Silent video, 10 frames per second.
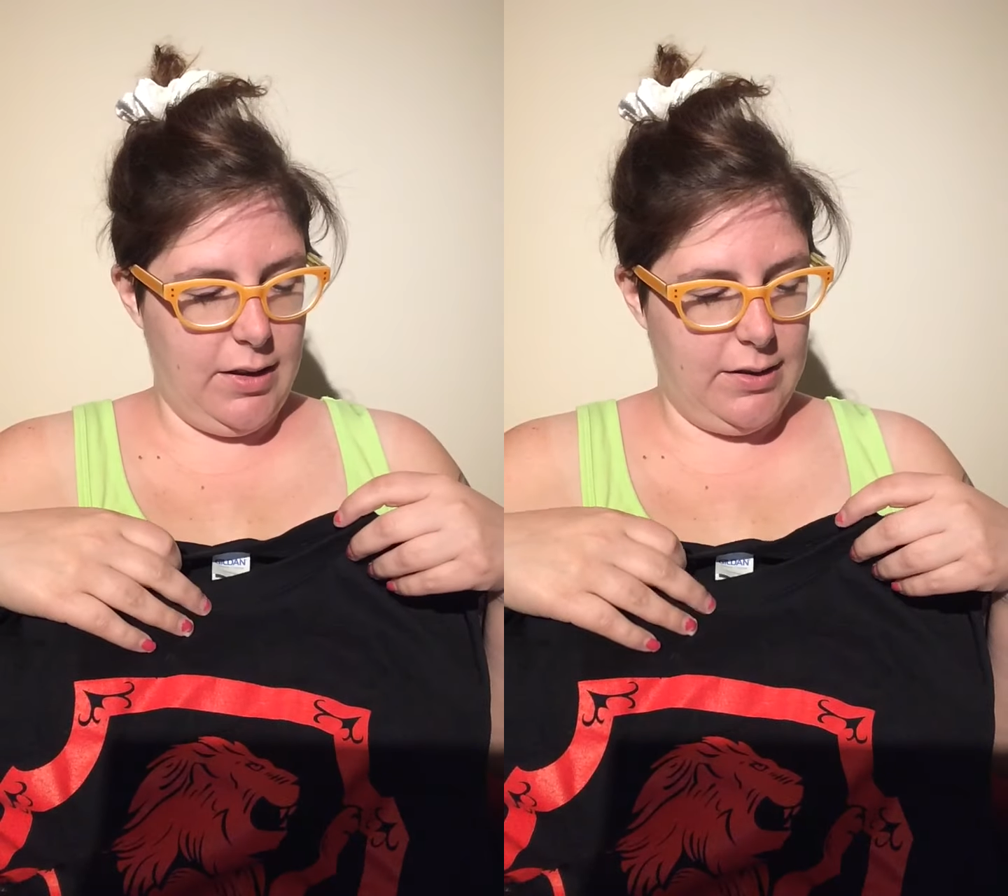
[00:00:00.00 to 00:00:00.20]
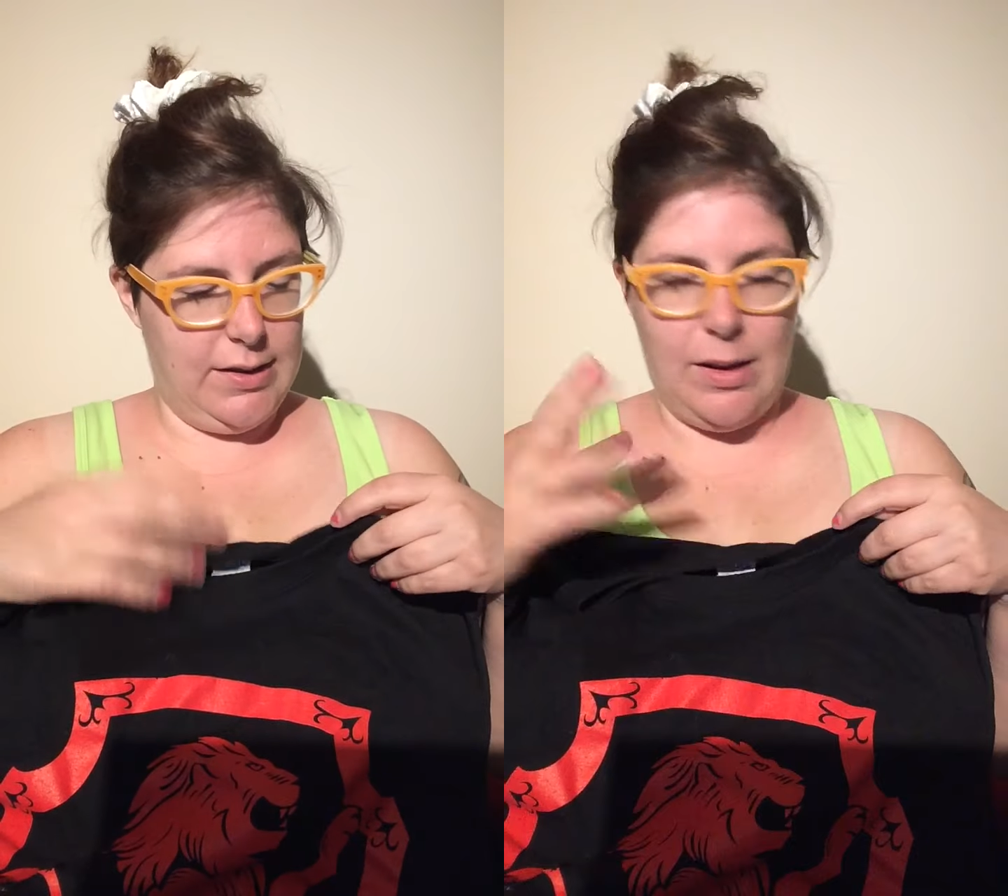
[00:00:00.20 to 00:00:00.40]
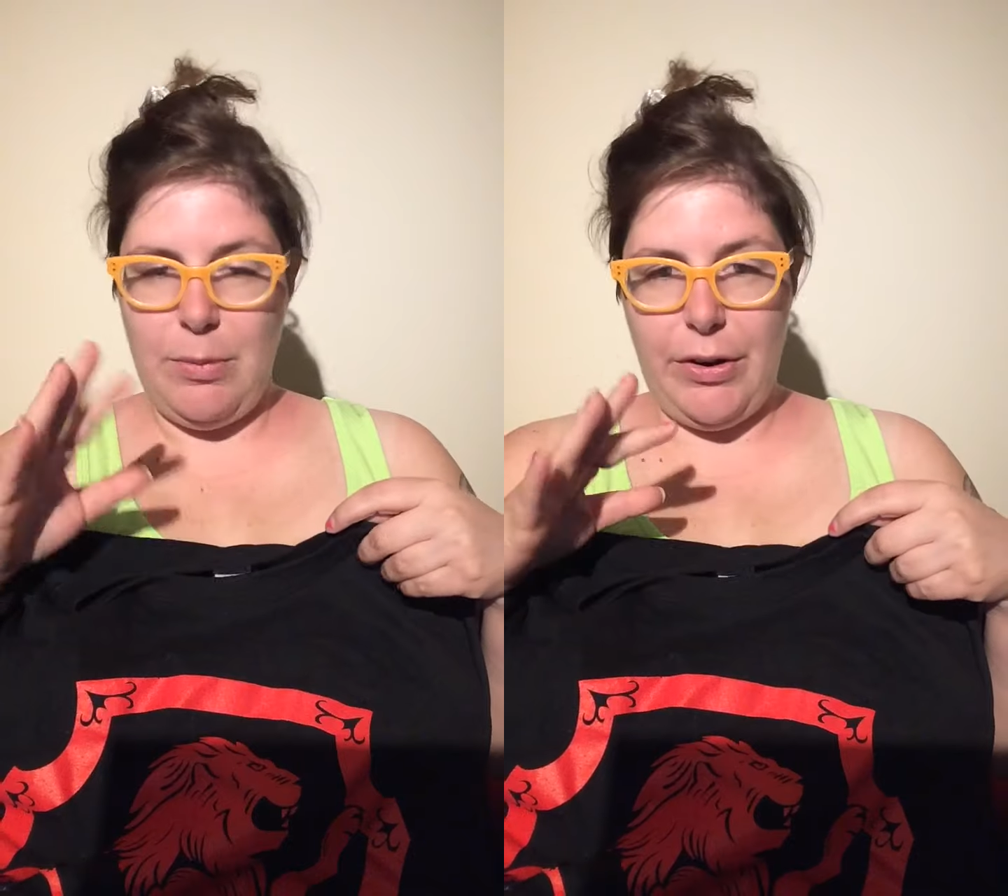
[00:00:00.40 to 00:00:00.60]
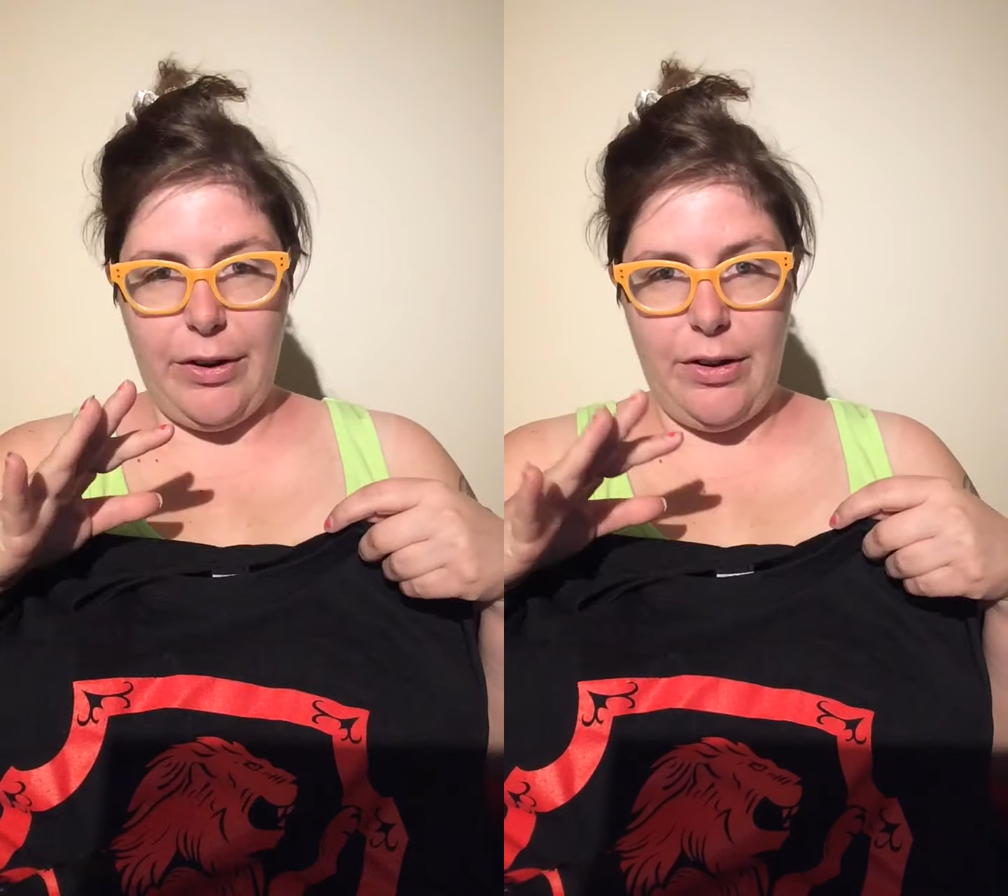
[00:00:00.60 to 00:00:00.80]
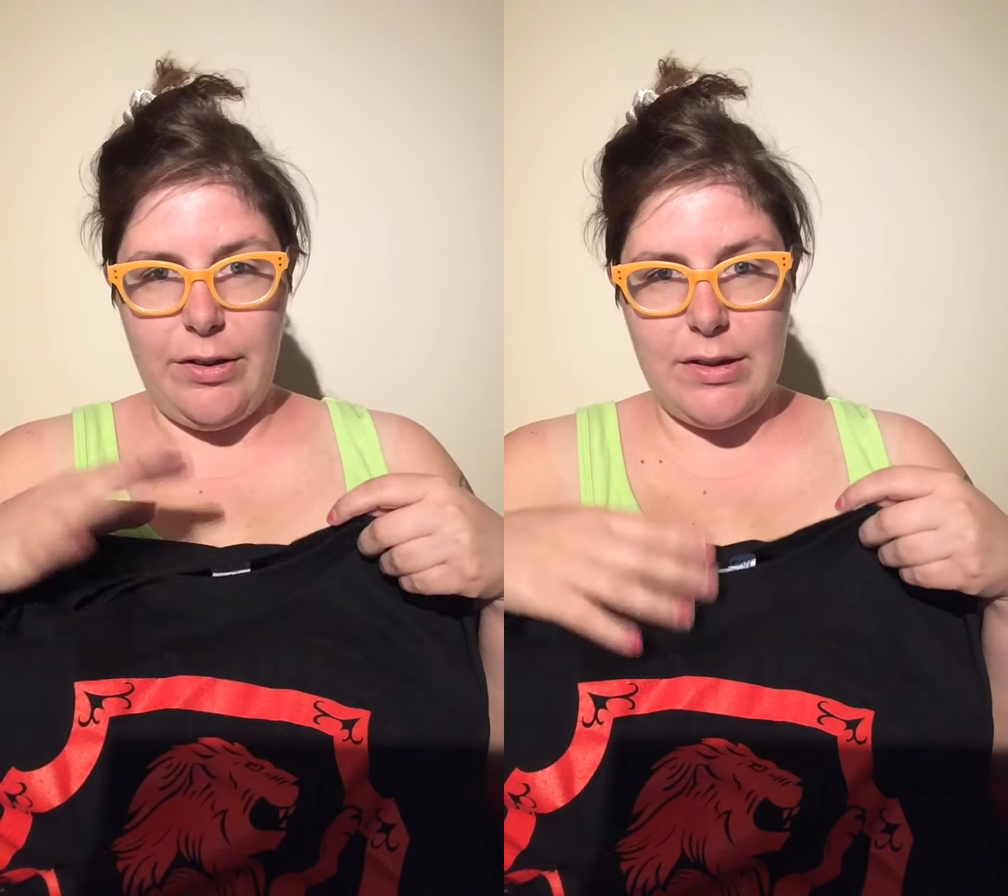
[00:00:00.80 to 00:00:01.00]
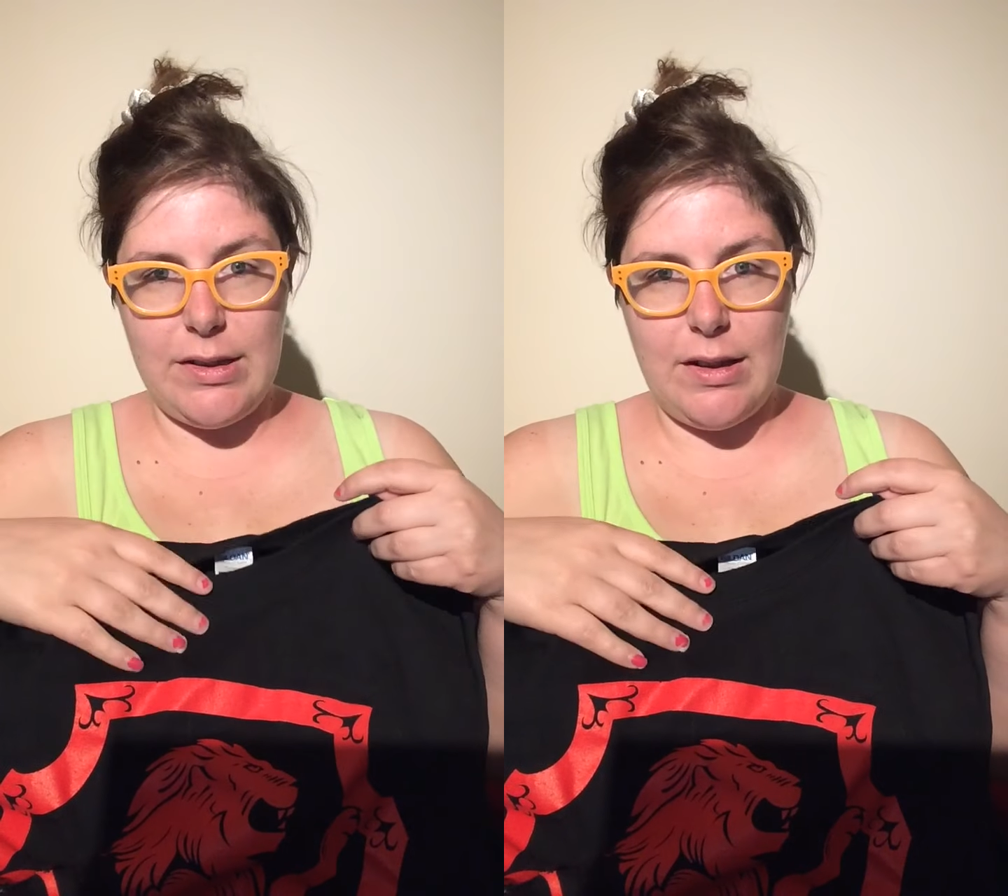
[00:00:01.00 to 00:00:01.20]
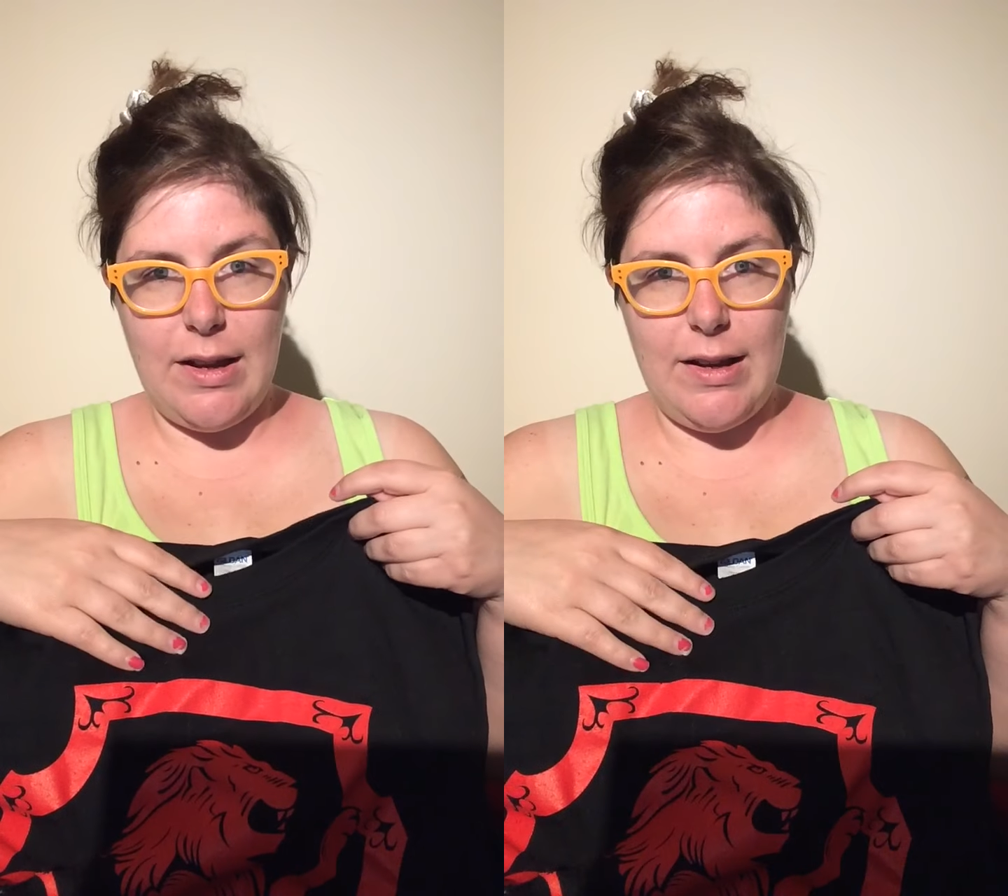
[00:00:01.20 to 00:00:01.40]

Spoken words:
some girls